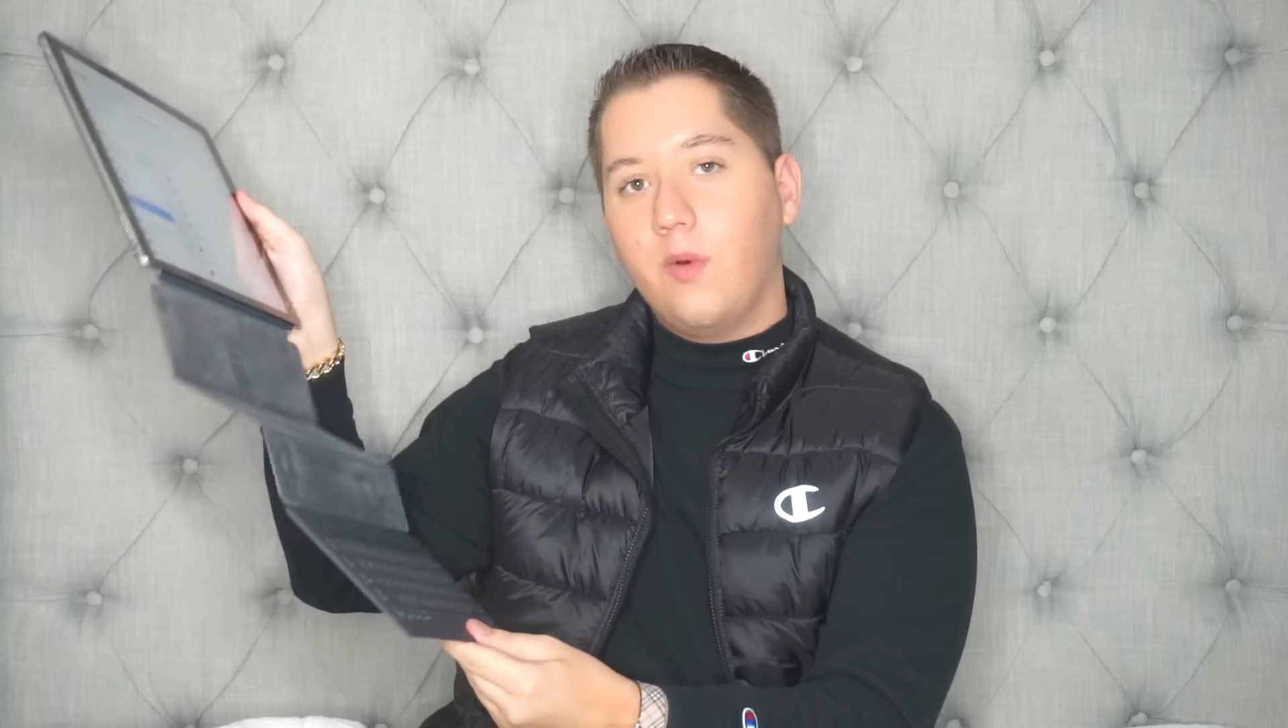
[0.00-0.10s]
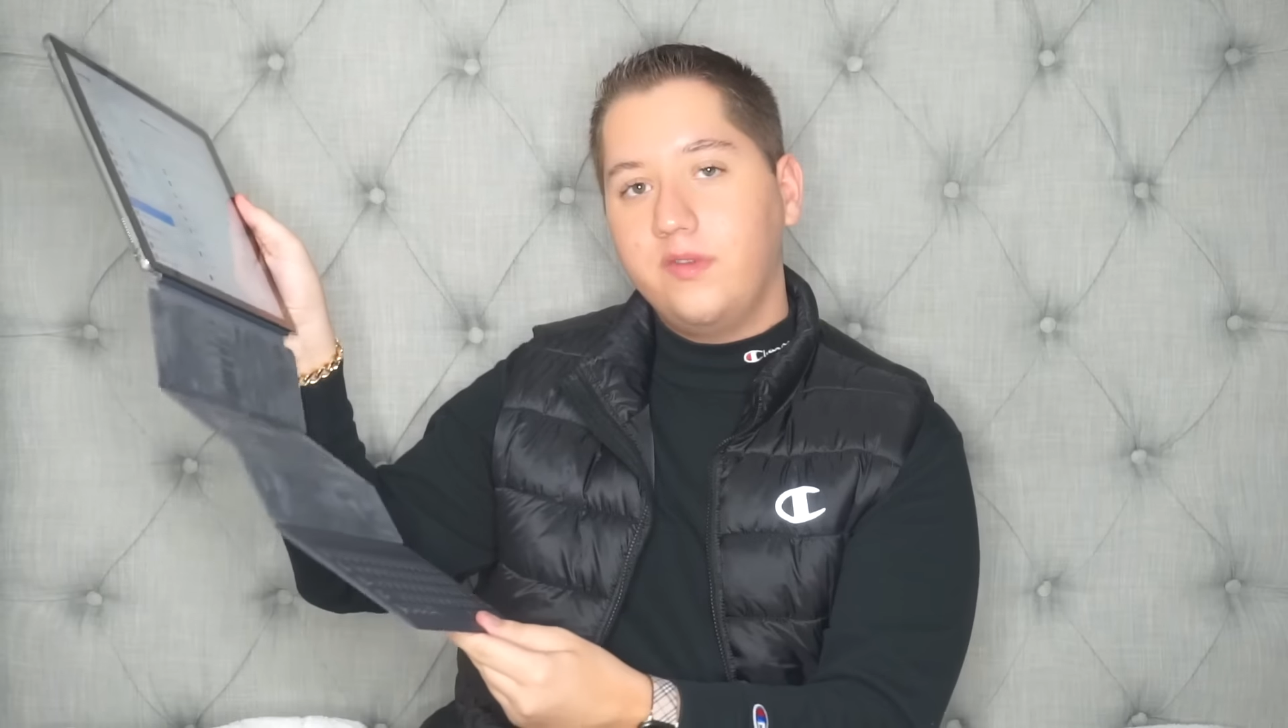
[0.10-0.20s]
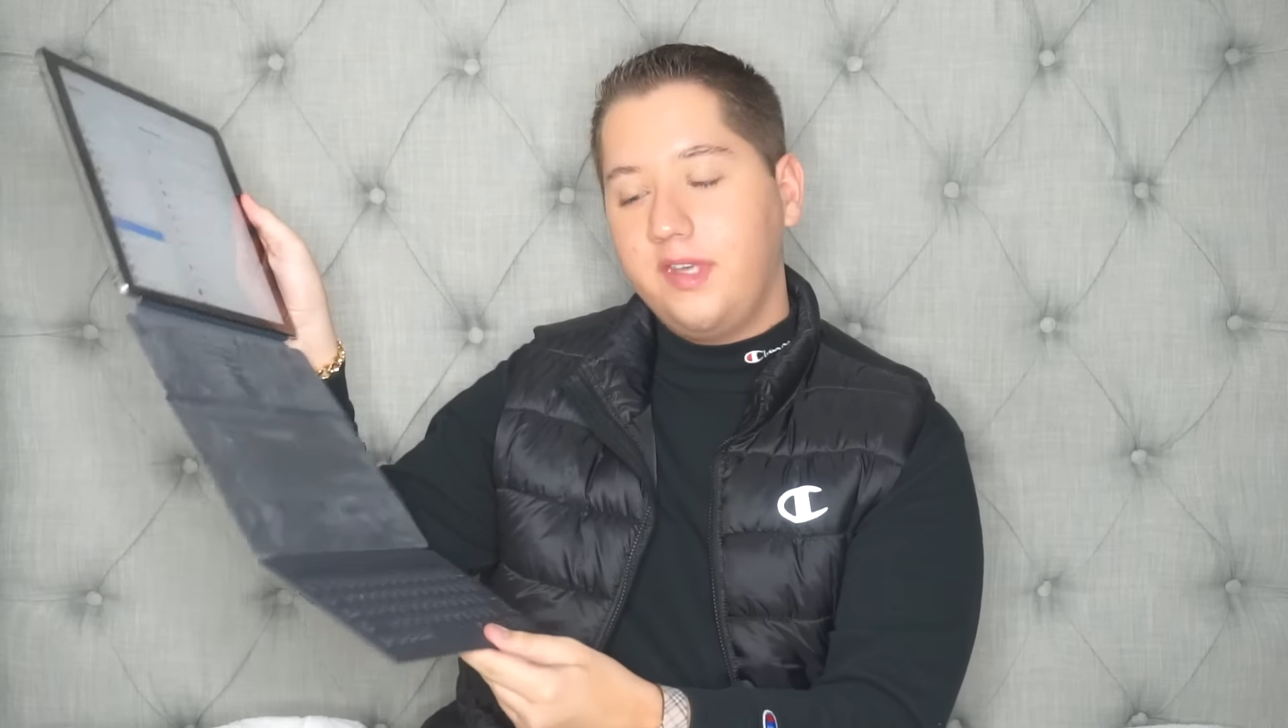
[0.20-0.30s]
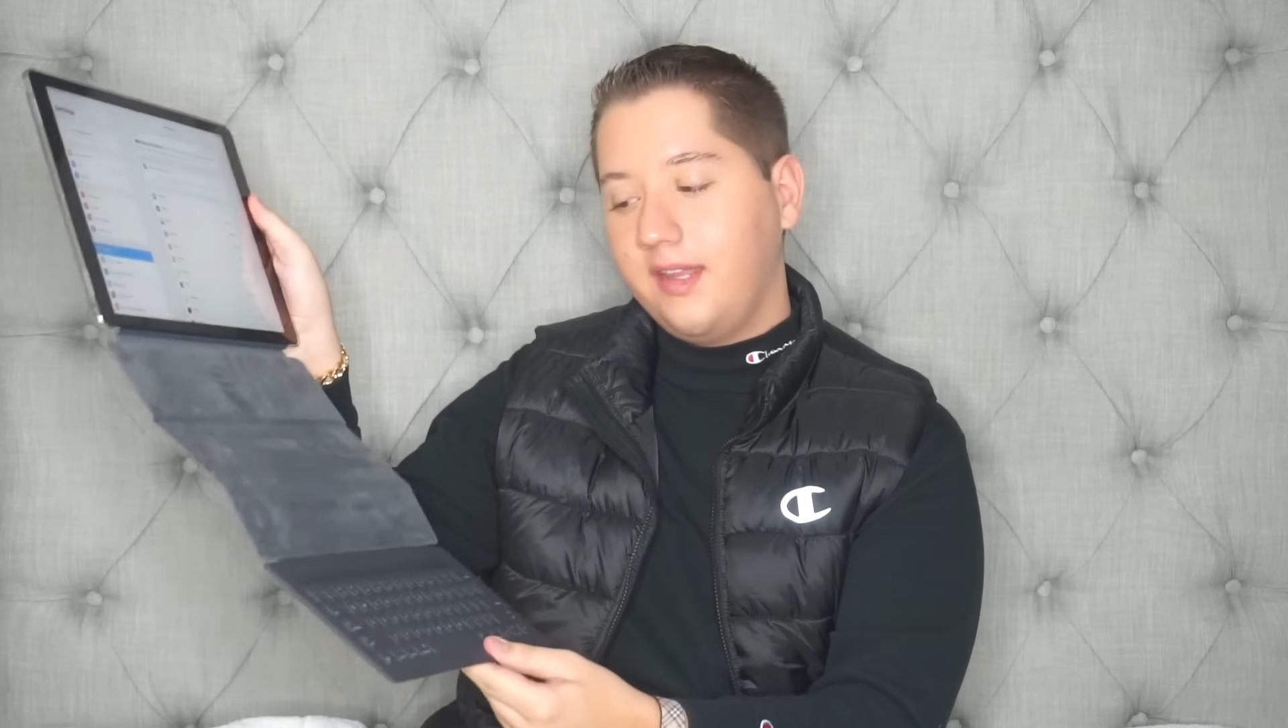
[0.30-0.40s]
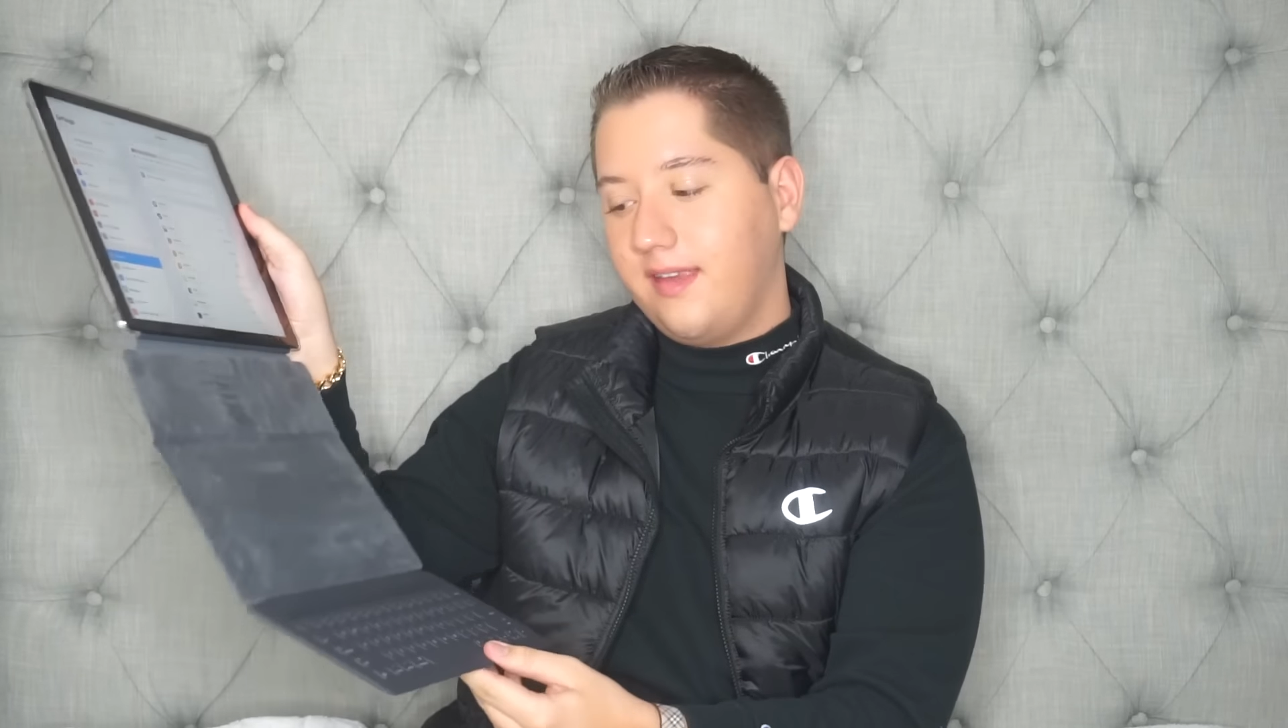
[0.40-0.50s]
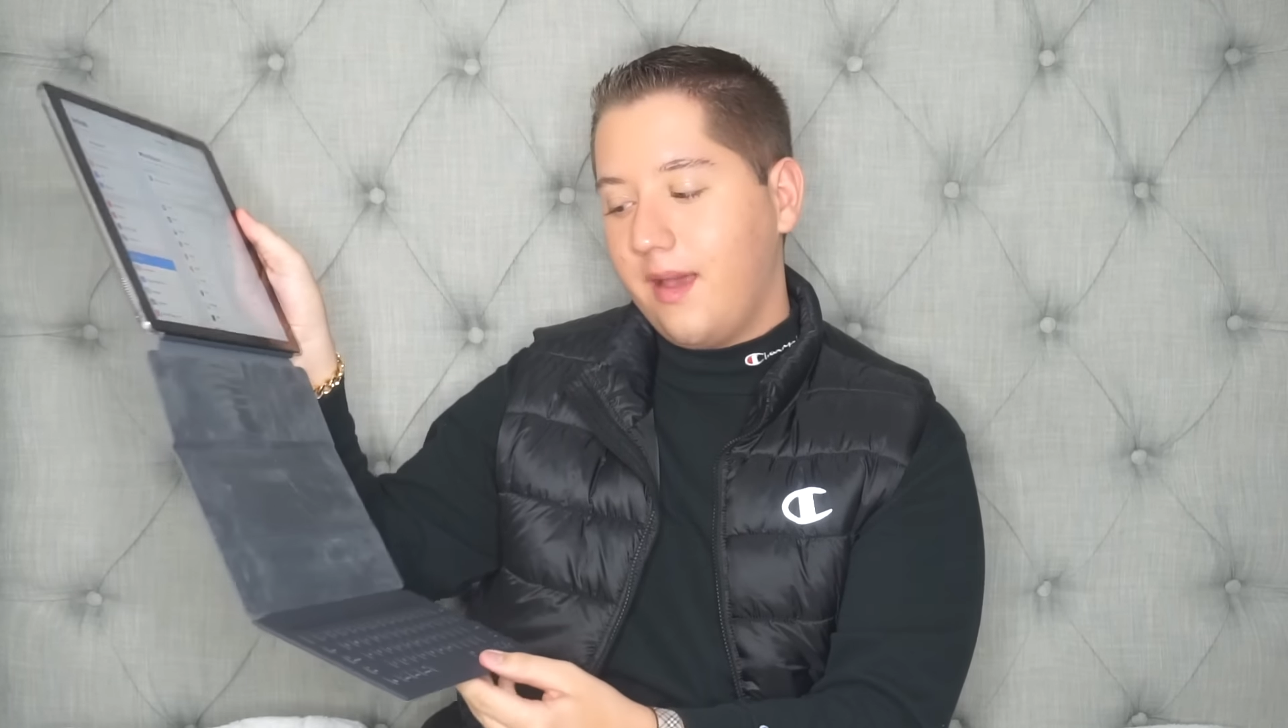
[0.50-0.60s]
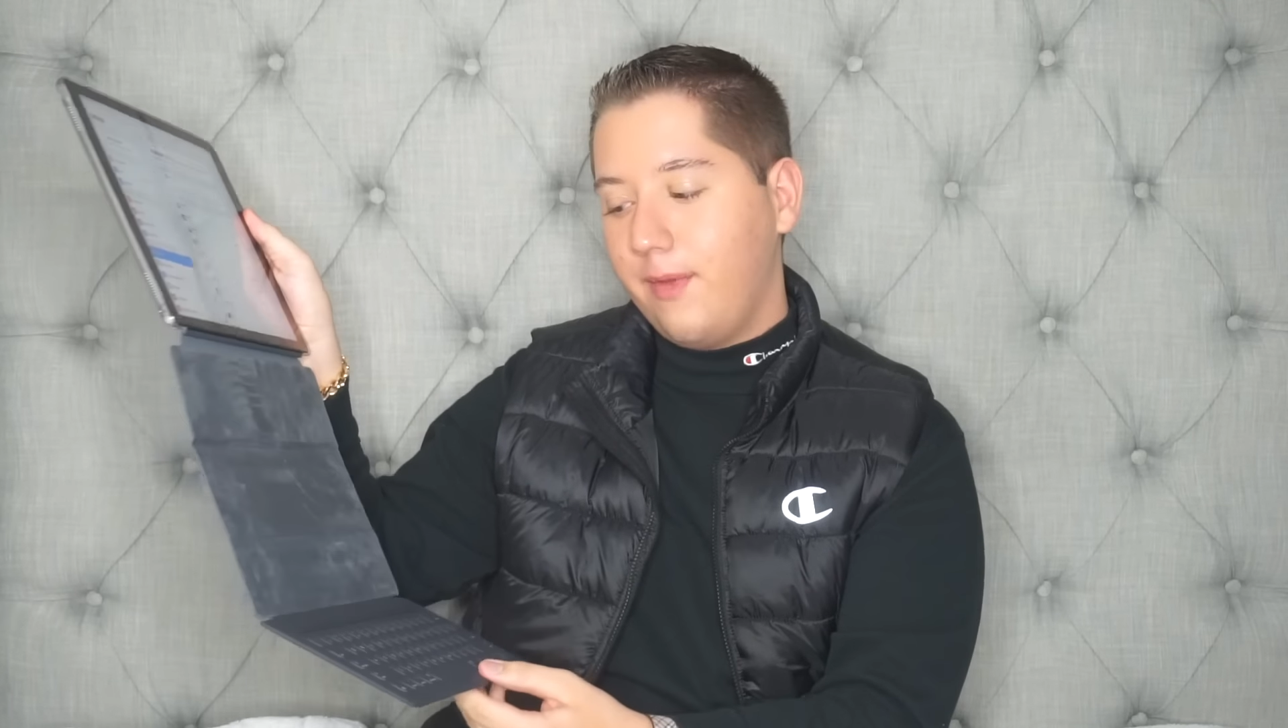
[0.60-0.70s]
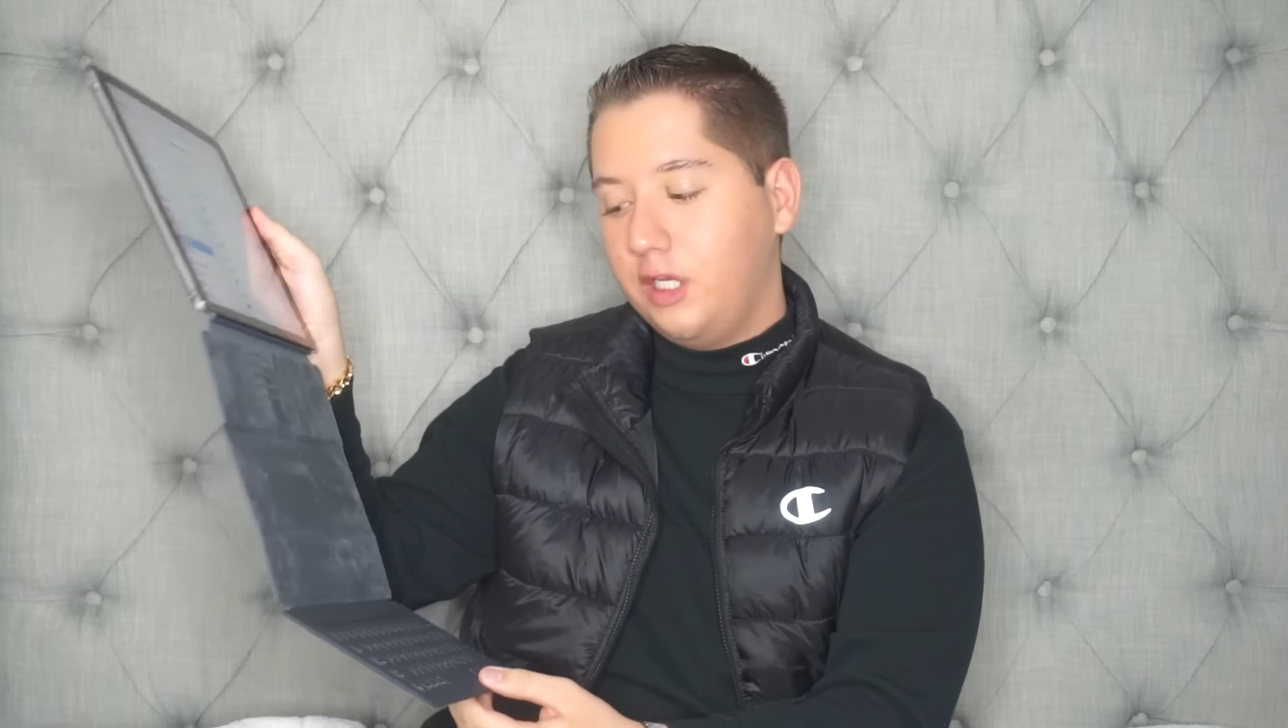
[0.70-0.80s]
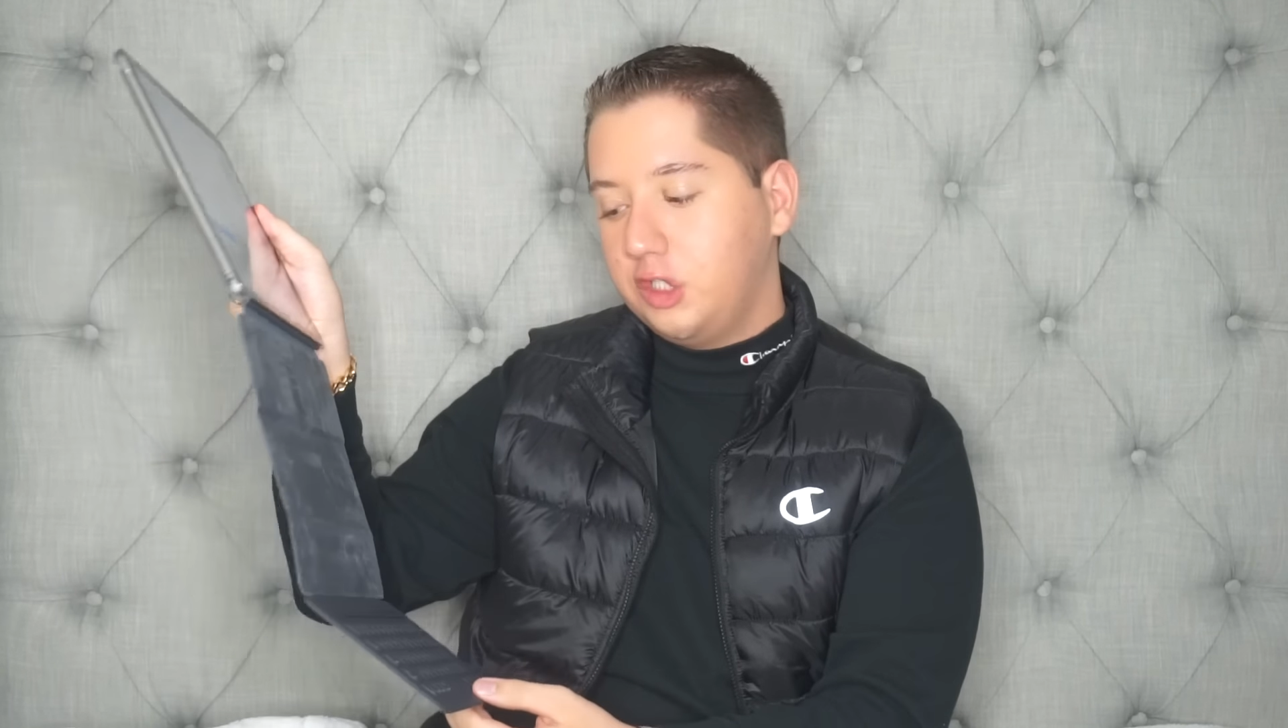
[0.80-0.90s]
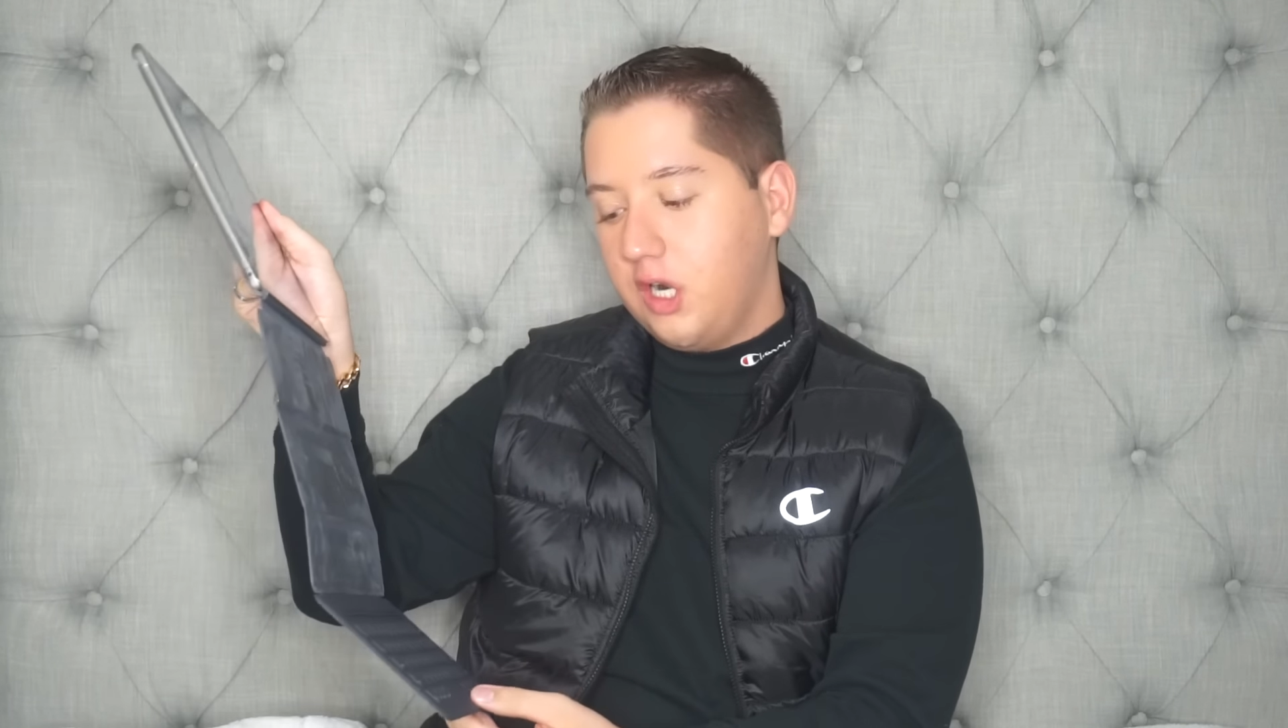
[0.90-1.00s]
it won't get damaged